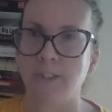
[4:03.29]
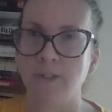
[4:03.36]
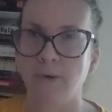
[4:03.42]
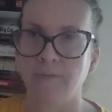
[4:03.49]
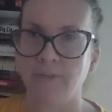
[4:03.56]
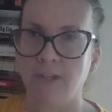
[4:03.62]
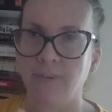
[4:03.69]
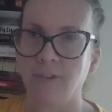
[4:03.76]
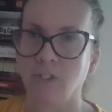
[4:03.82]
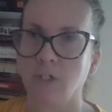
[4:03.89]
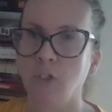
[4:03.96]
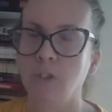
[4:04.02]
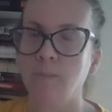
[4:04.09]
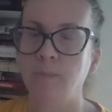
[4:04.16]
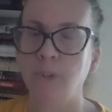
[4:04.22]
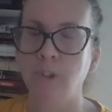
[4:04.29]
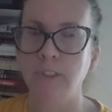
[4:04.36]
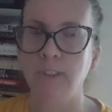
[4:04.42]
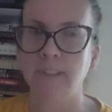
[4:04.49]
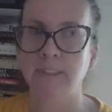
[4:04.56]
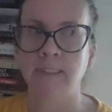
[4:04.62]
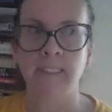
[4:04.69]
So I've got the
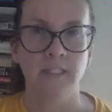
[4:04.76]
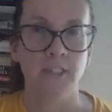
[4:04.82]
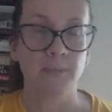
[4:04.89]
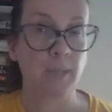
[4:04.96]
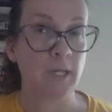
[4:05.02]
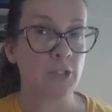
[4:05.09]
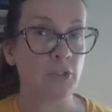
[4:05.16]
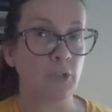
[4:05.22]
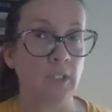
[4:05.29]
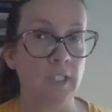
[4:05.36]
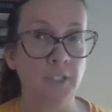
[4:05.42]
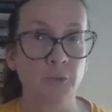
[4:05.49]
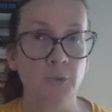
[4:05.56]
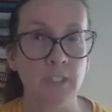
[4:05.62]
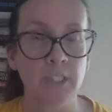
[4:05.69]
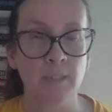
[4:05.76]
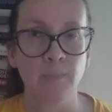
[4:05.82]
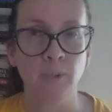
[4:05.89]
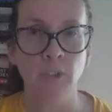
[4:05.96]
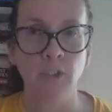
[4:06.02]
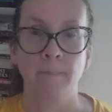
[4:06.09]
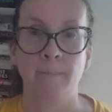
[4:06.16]
cookbooks, special interest
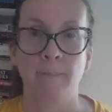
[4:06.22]
books,